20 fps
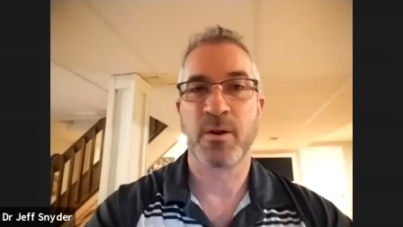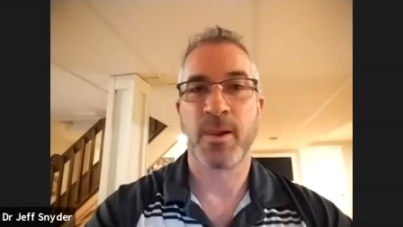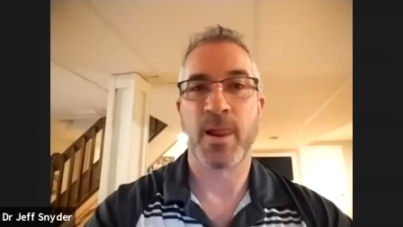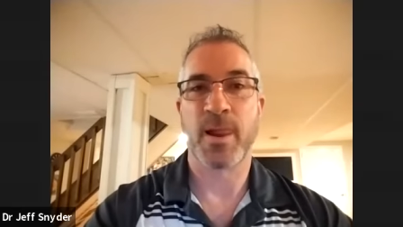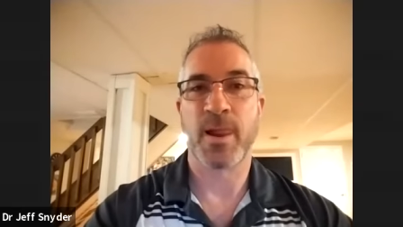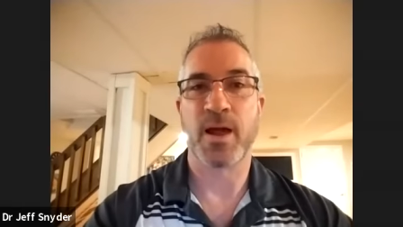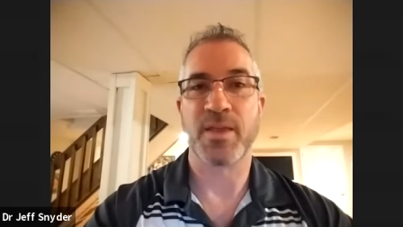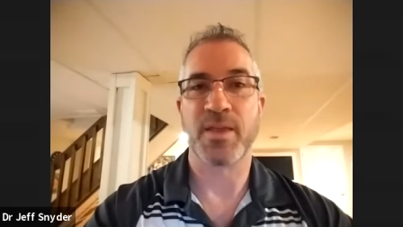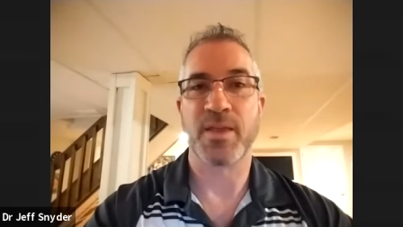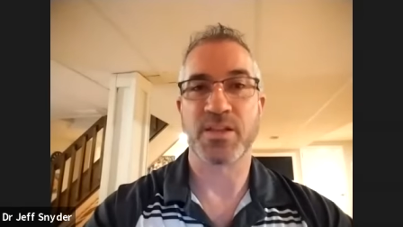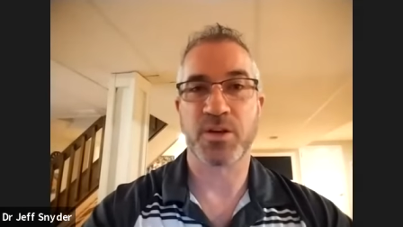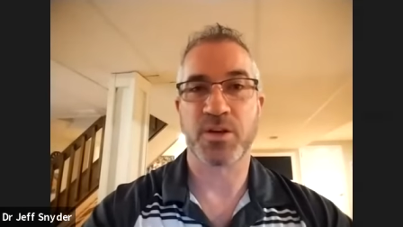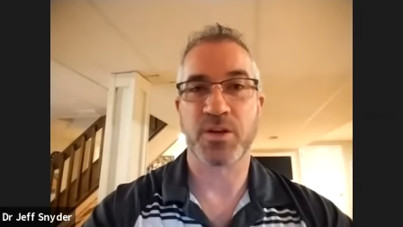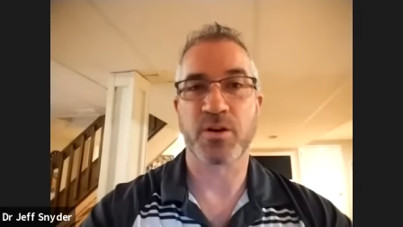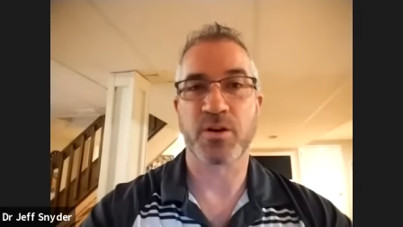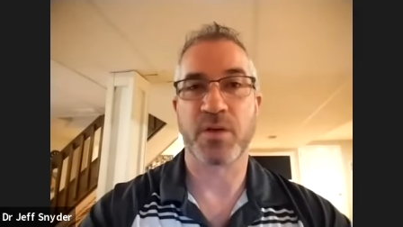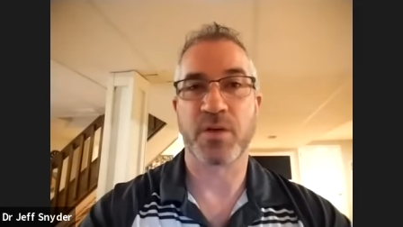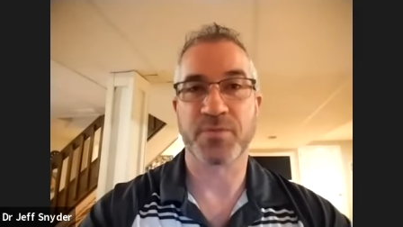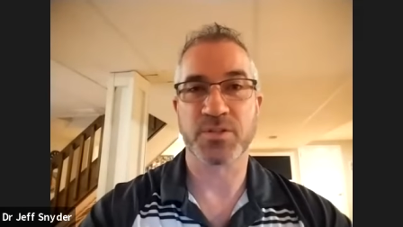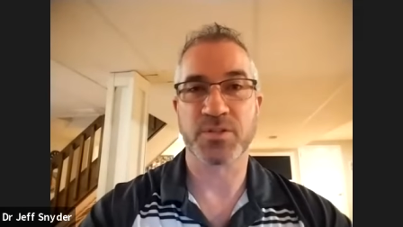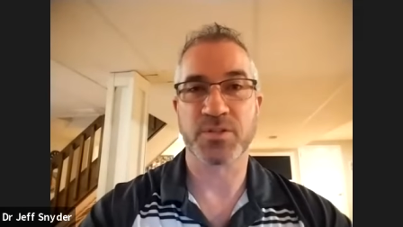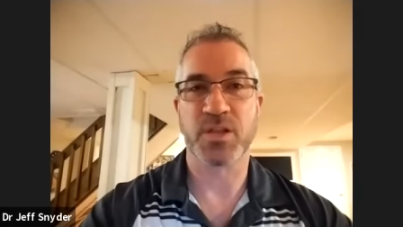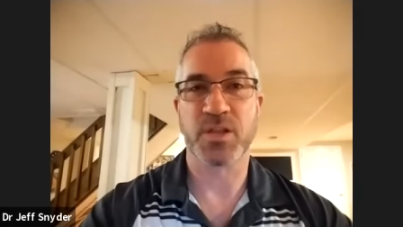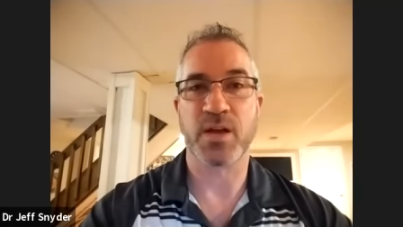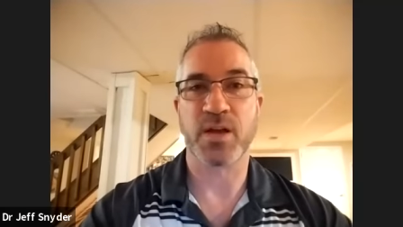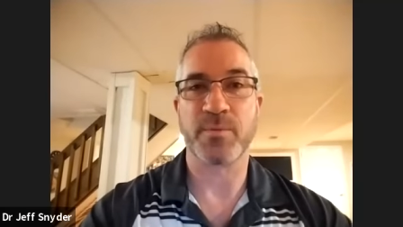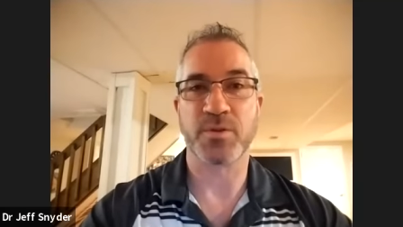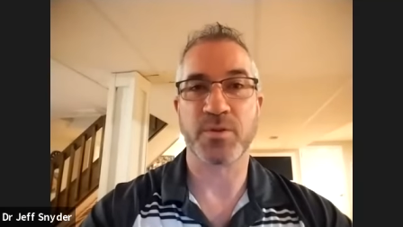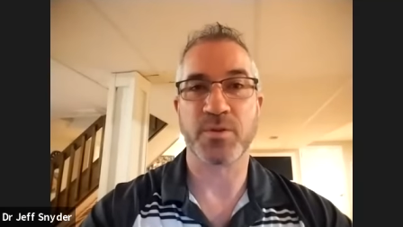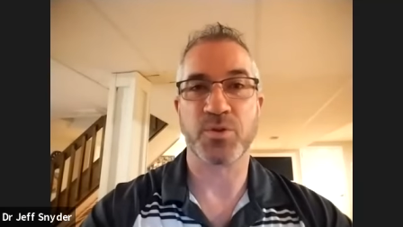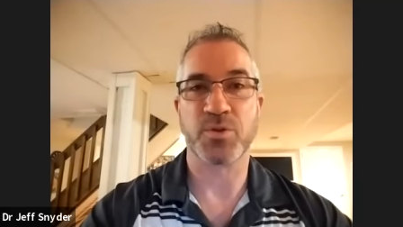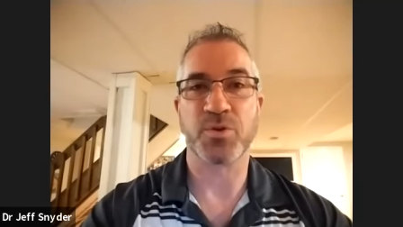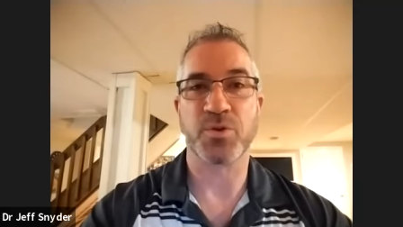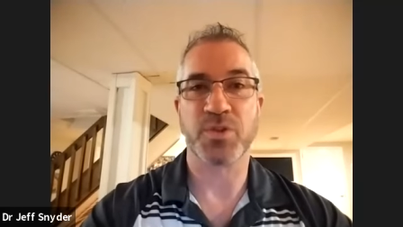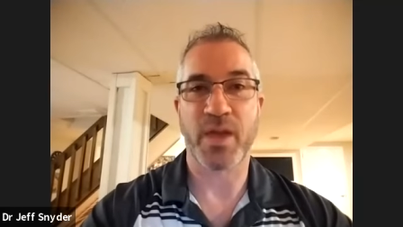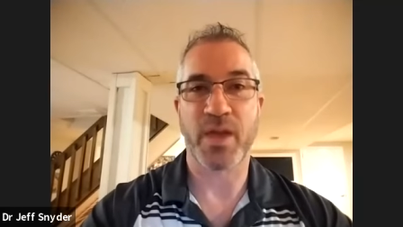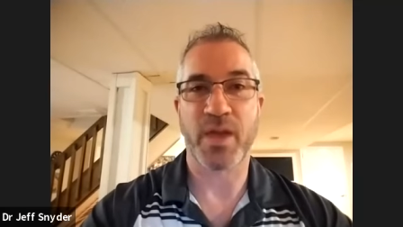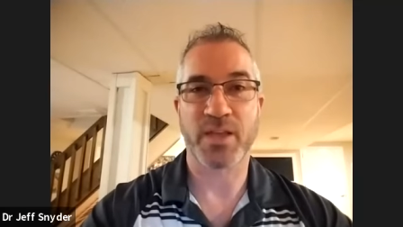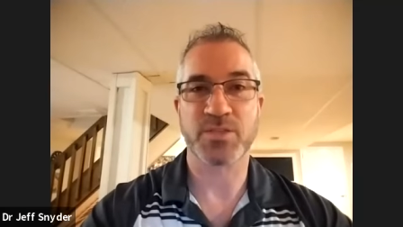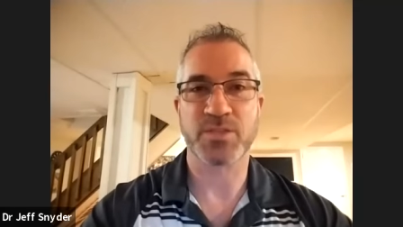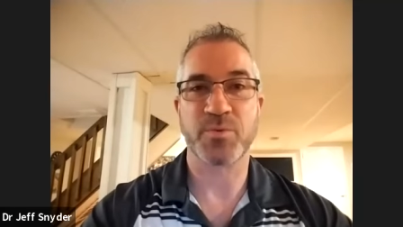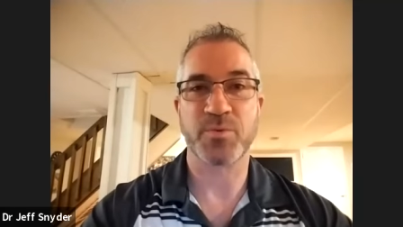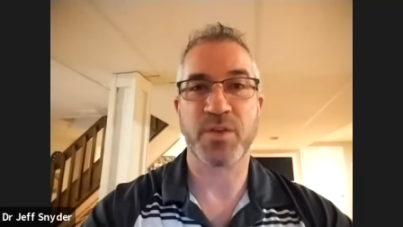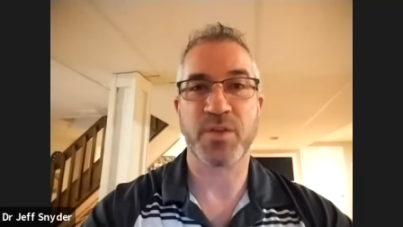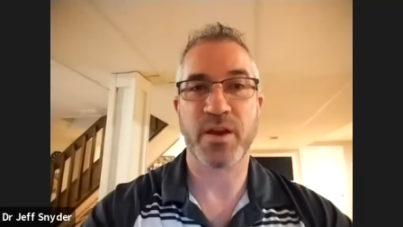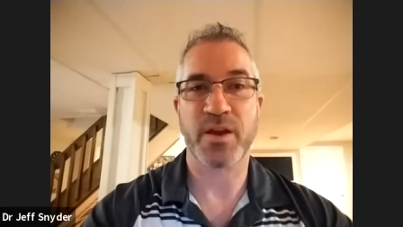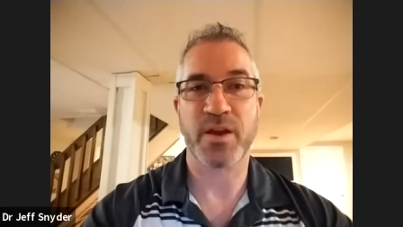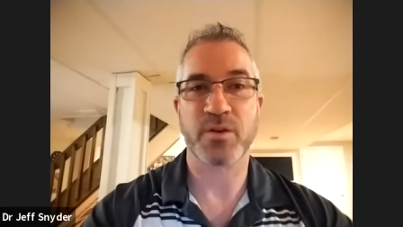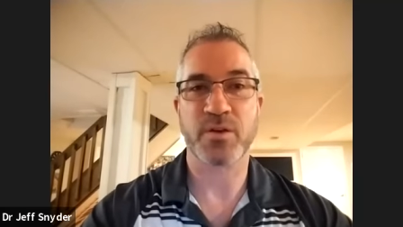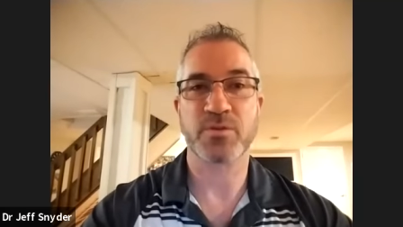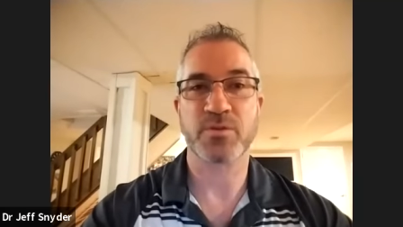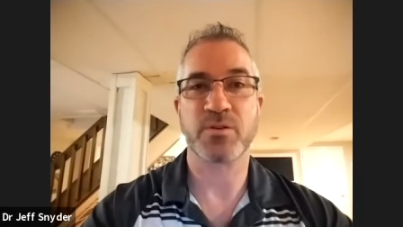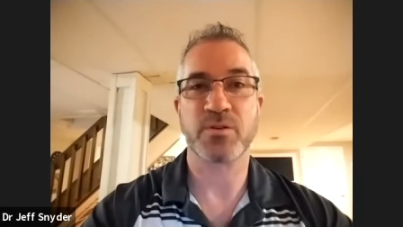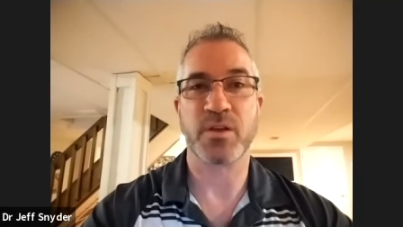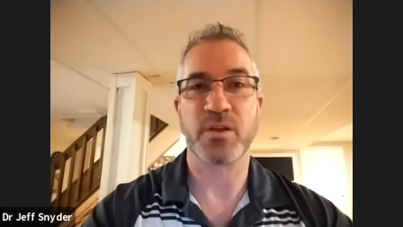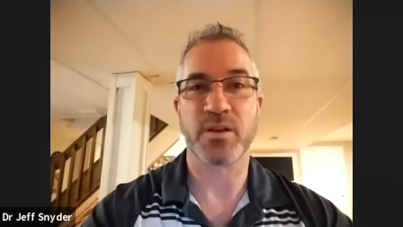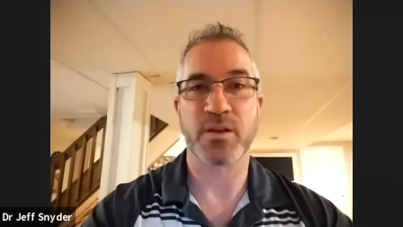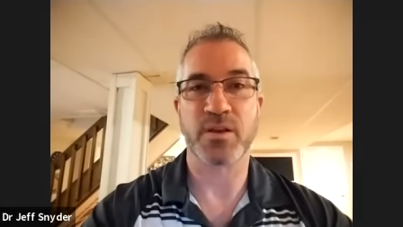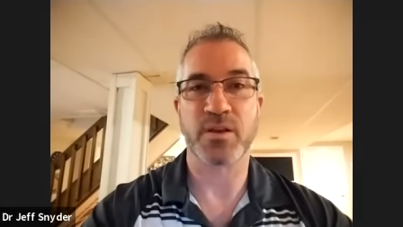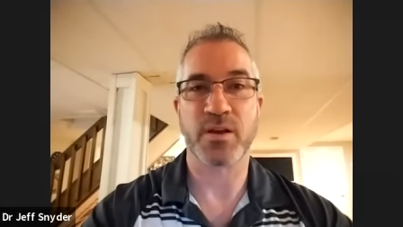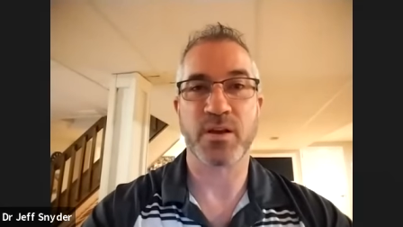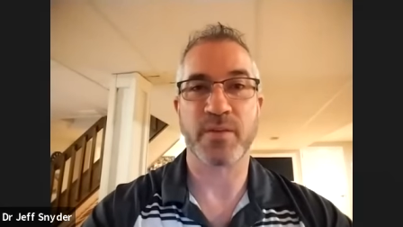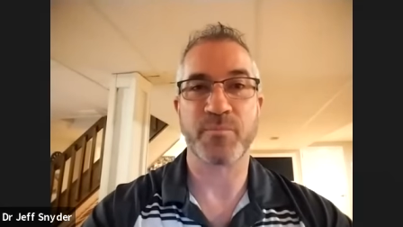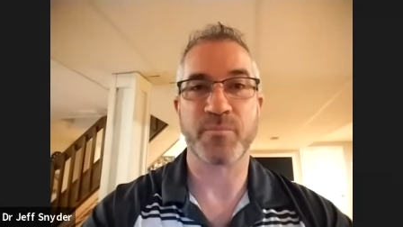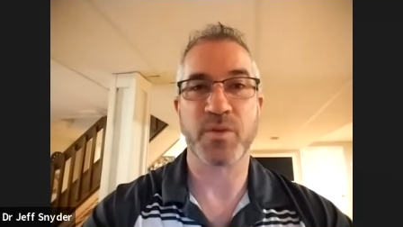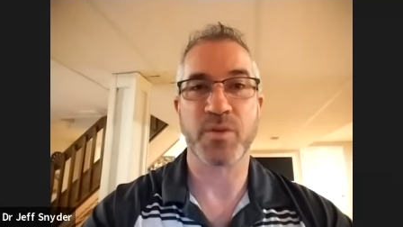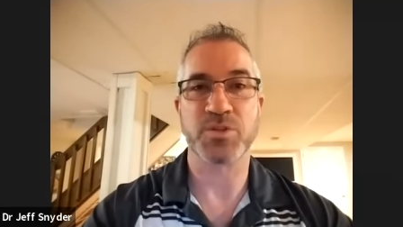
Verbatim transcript: Uh, that's our office line, but you can text me there and um,